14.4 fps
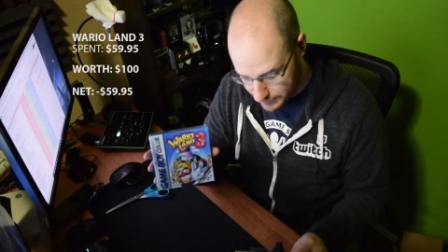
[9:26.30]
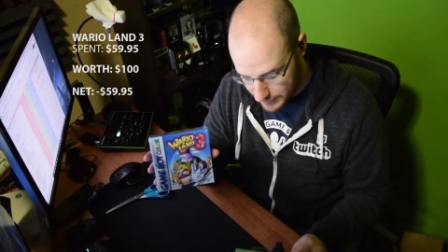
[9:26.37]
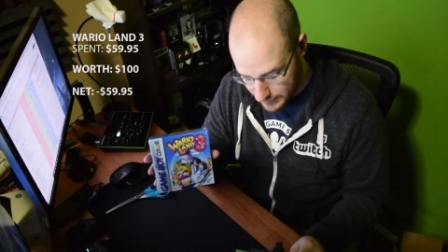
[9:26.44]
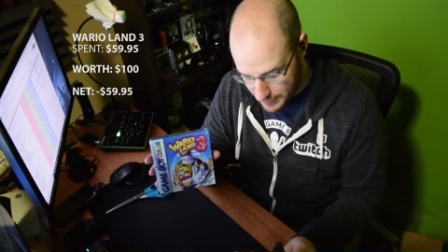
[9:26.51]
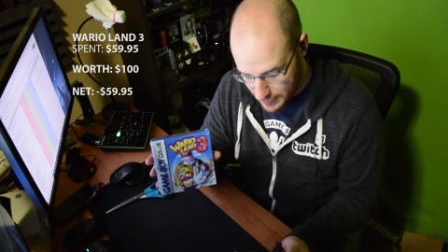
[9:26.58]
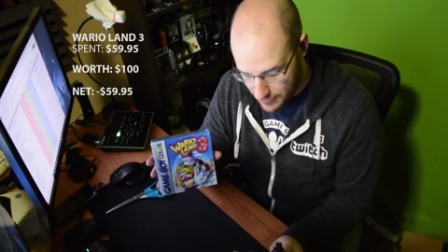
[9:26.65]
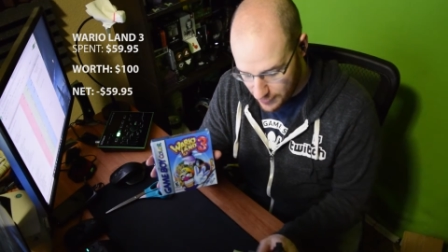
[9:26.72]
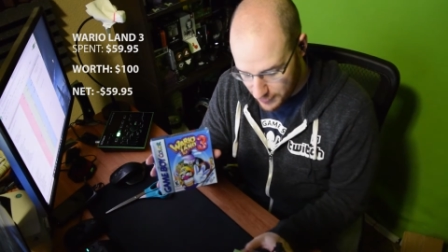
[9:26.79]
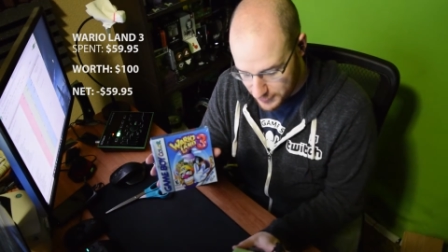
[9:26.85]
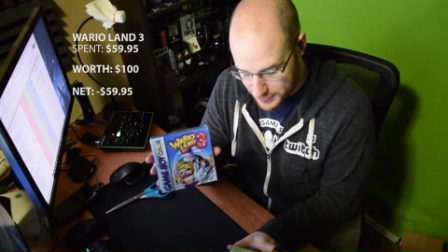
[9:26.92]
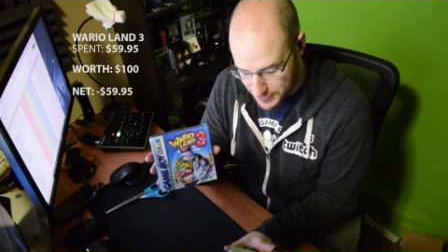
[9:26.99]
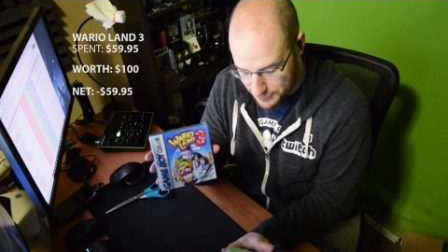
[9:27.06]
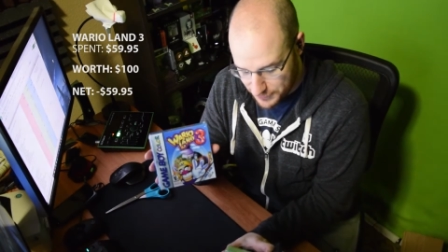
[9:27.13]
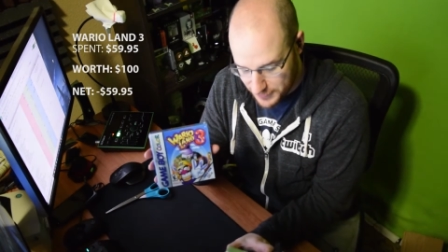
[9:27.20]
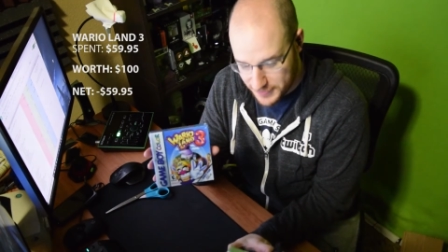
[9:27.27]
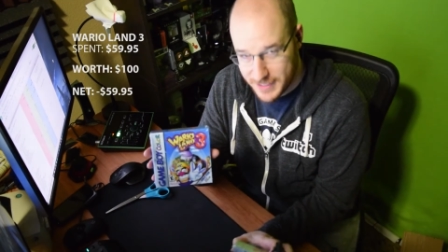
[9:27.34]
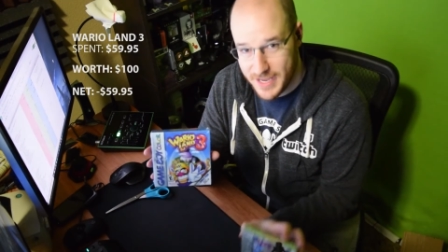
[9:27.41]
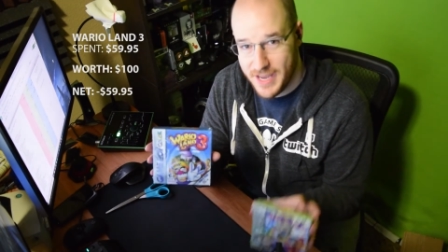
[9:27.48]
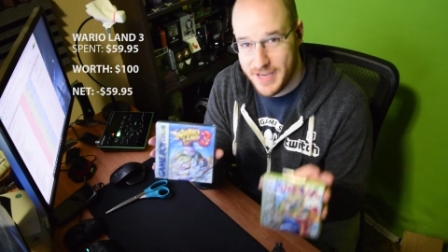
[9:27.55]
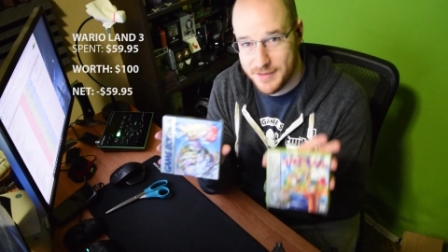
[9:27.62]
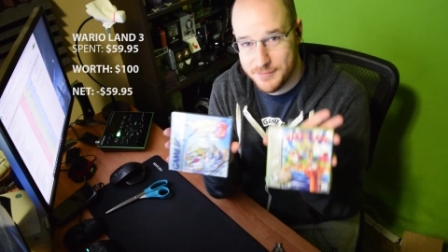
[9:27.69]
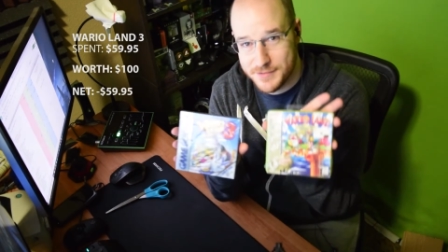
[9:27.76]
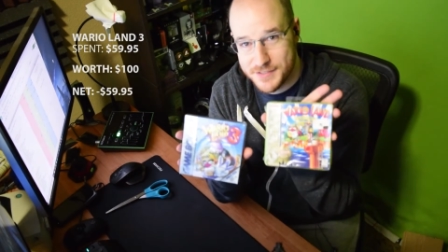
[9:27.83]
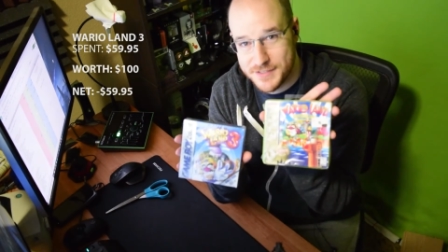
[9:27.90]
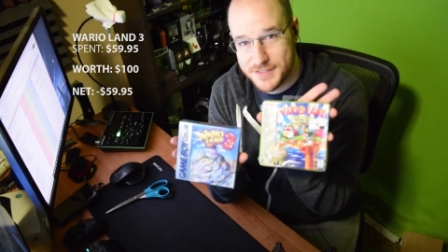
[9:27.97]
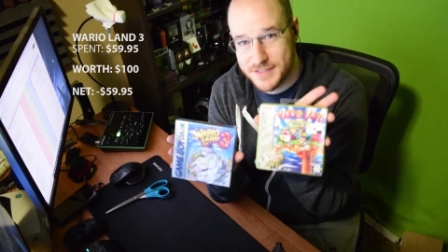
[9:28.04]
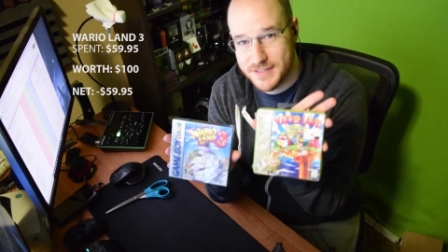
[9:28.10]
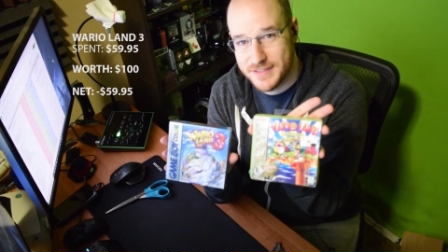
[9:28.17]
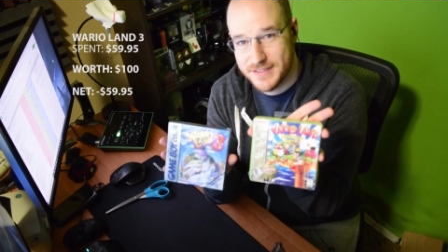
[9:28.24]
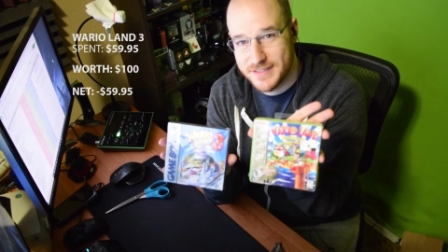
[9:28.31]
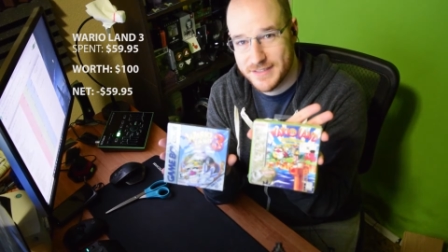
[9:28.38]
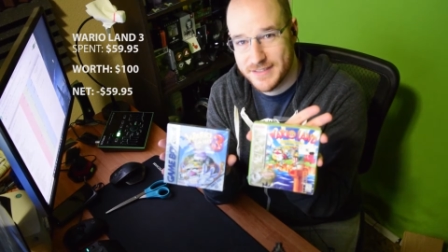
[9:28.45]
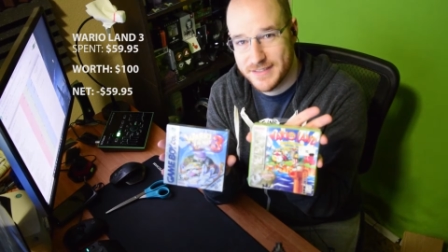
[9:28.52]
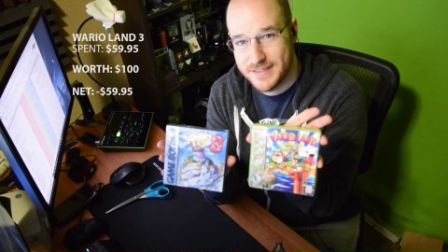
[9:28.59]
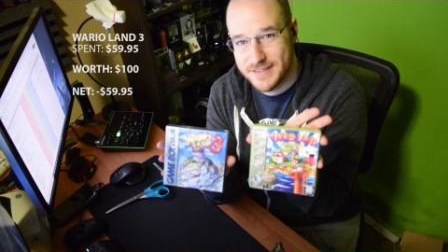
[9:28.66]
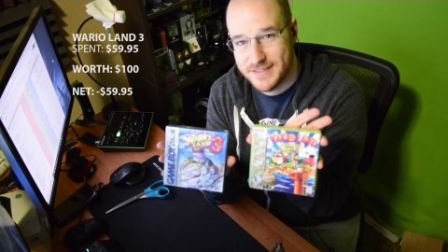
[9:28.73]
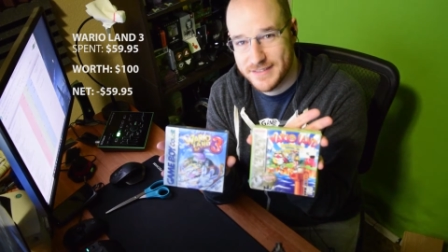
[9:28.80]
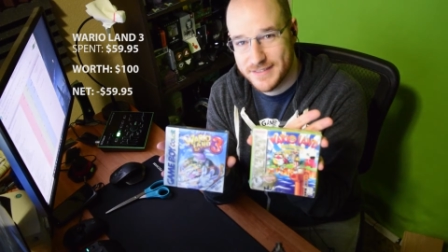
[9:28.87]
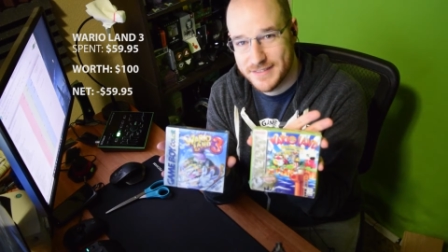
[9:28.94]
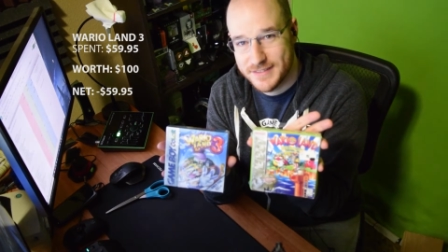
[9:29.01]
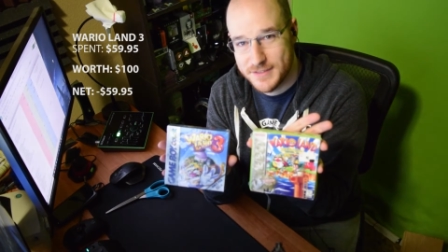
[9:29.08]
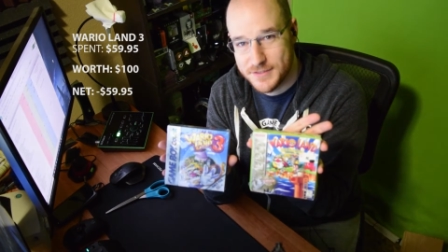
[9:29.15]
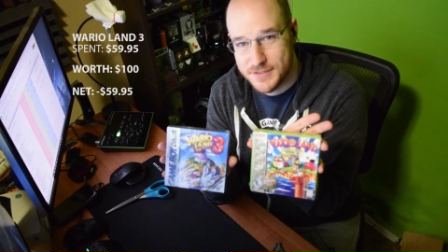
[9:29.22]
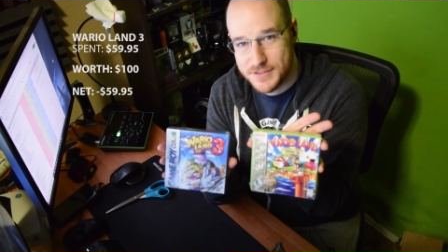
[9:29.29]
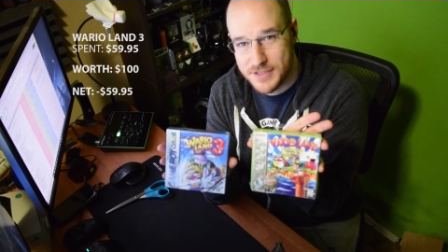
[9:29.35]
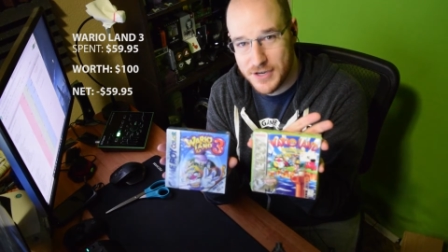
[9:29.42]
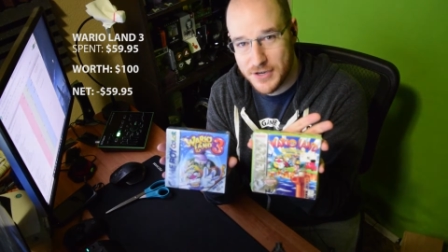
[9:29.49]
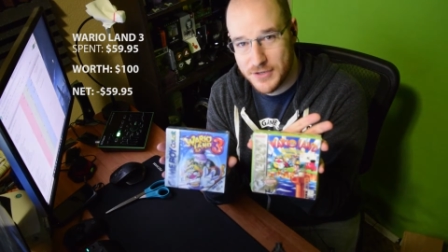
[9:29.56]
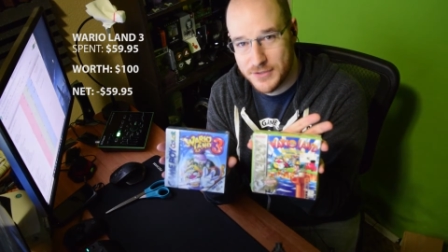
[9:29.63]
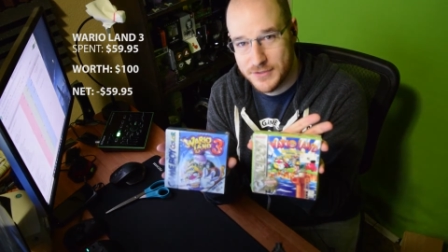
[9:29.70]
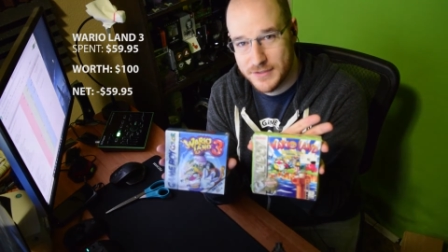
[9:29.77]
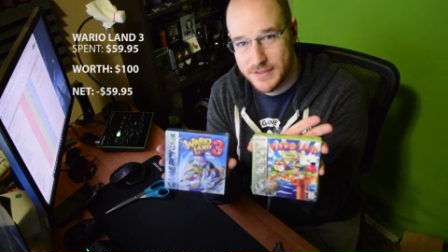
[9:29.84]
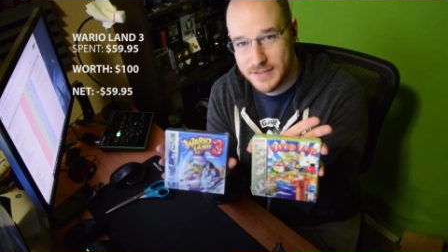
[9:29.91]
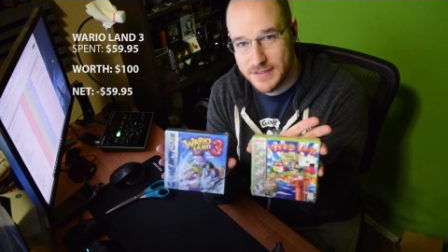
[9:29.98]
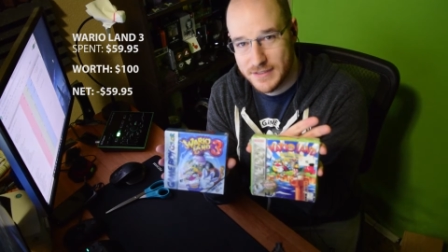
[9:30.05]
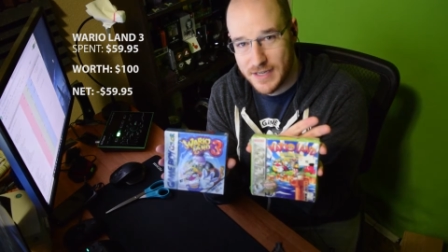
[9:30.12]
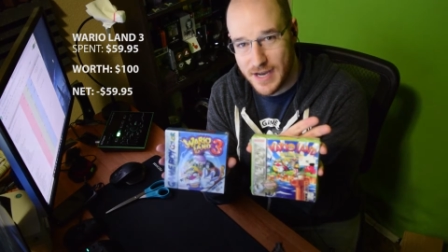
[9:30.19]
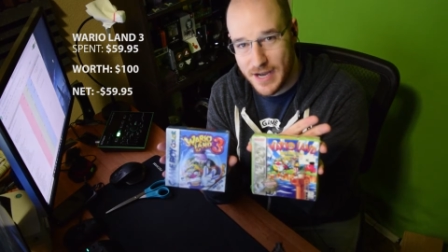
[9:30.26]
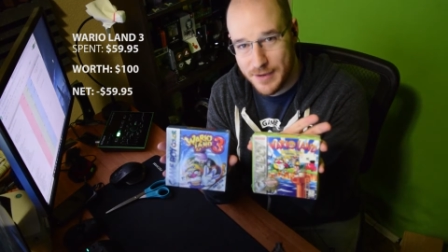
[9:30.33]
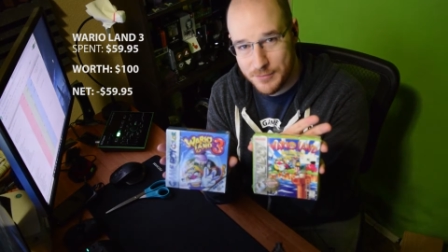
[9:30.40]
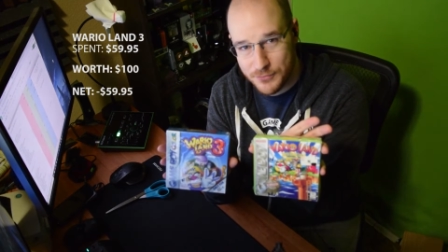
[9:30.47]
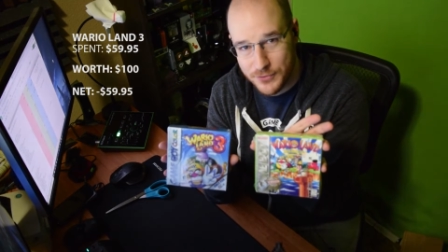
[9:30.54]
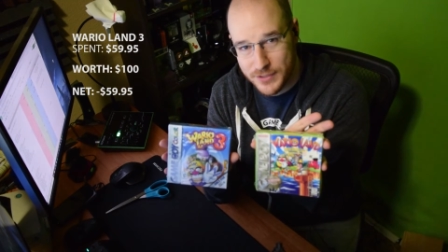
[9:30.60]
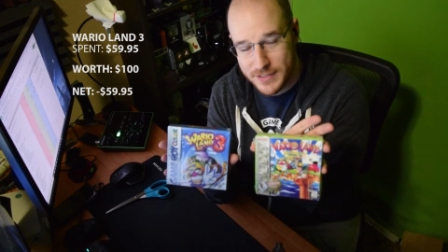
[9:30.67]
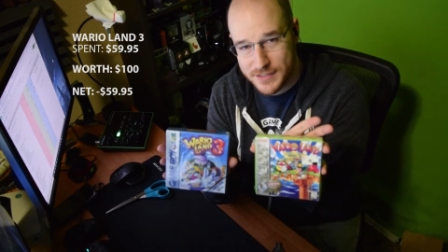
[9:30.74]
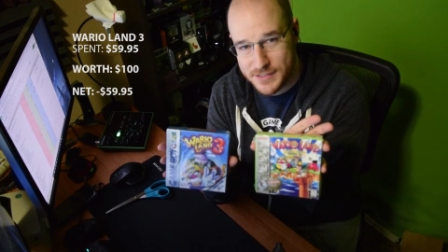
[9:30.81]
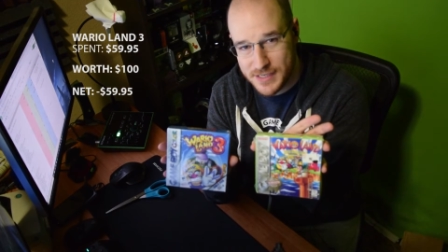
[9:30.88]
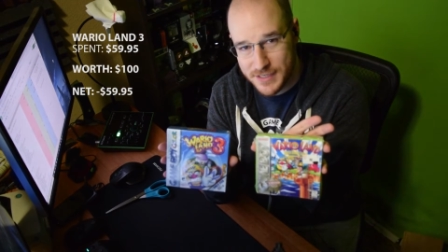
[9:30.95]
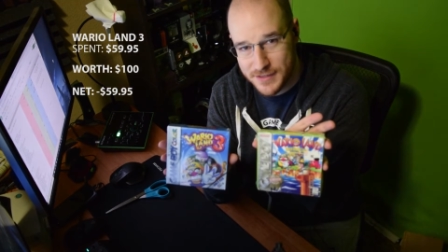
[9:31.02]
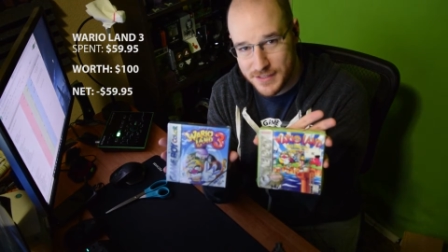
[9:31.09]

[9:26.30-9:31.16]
They are different games. So I'm really excited.